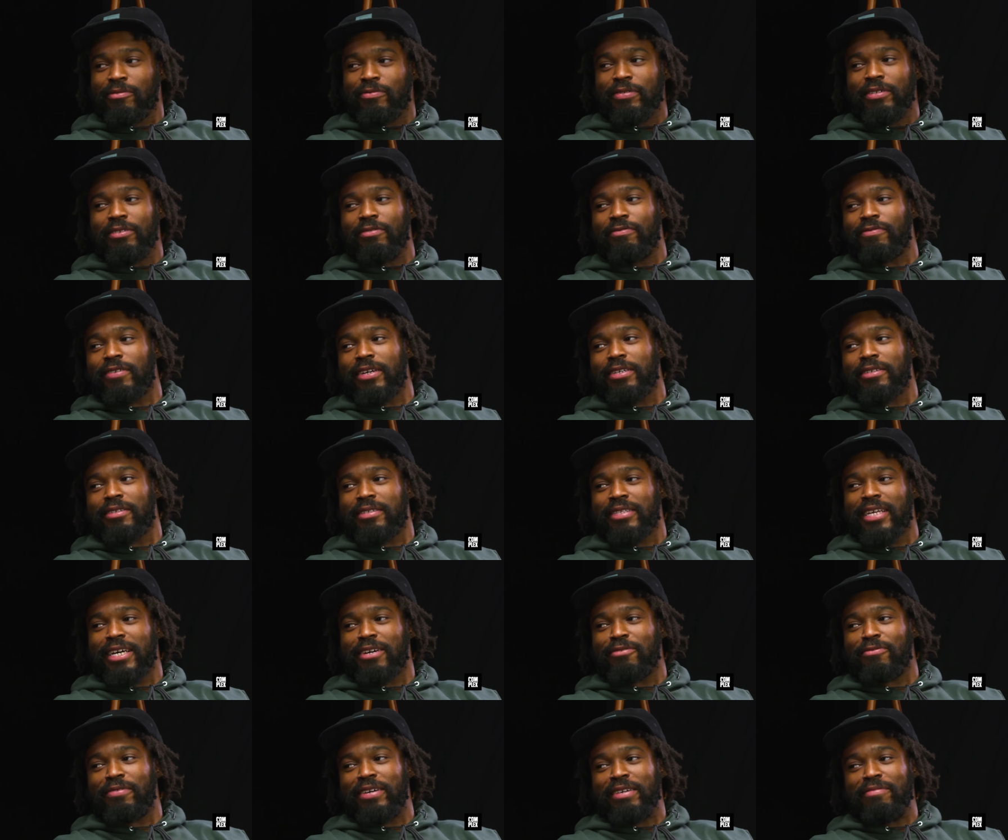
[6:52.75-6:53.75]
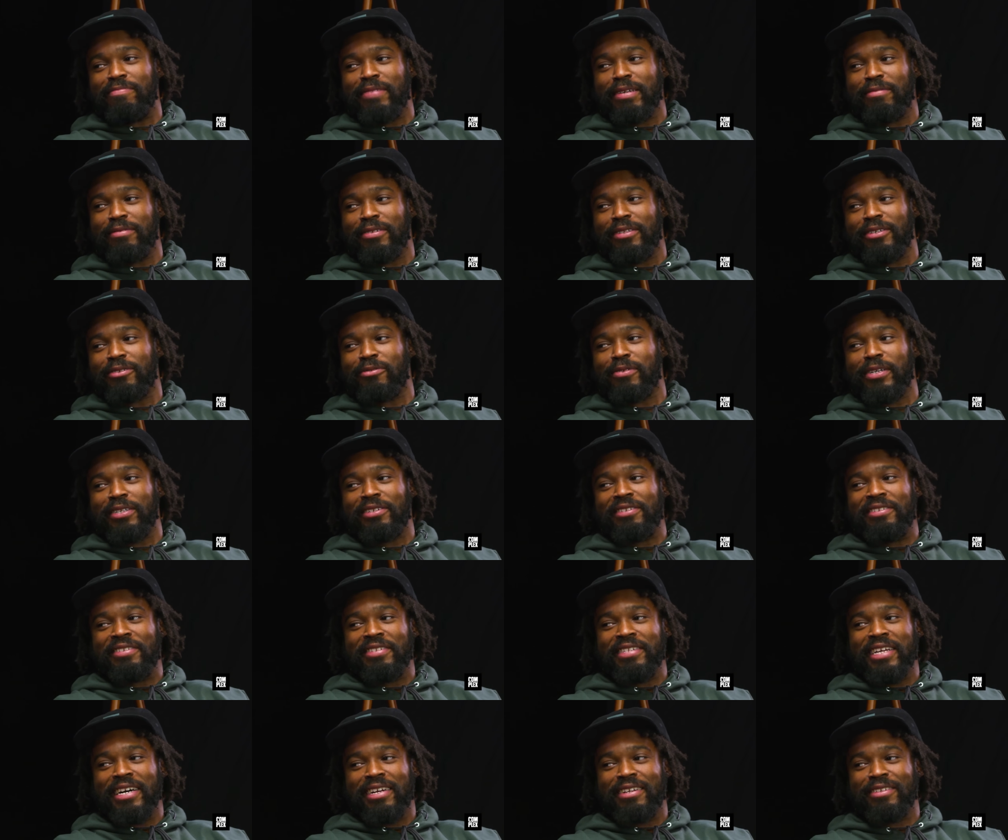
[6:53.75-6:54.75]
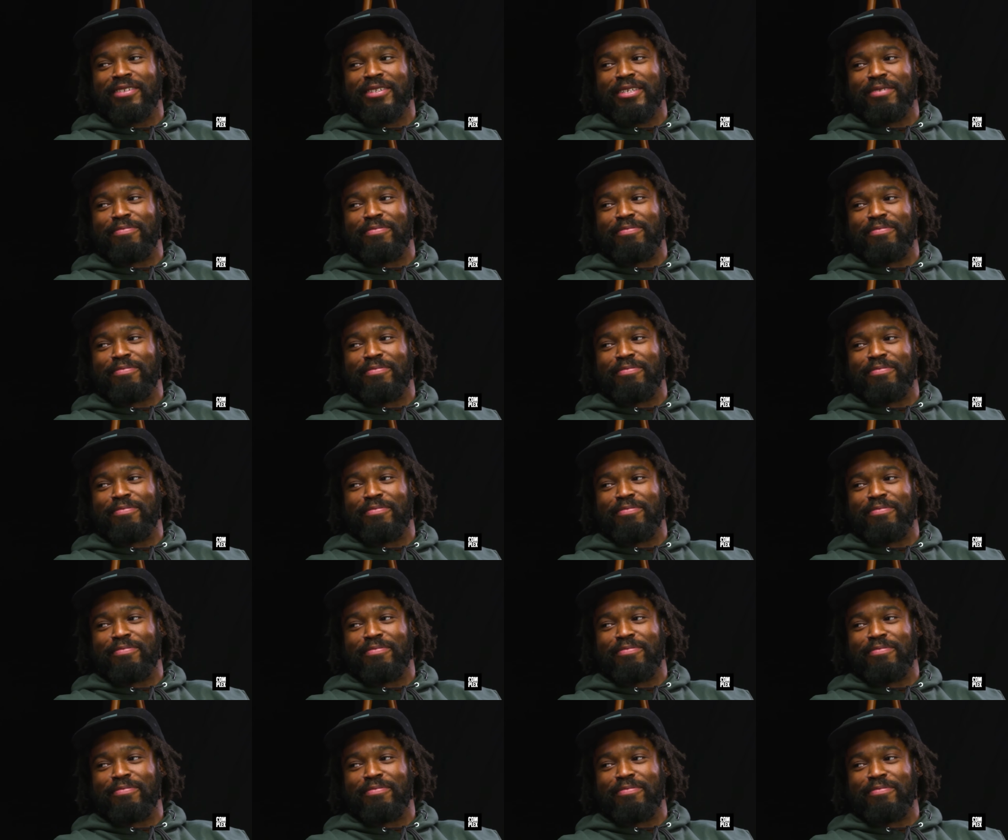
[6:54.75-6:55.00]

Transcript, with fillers: when you phrase it that way maybe the question's not as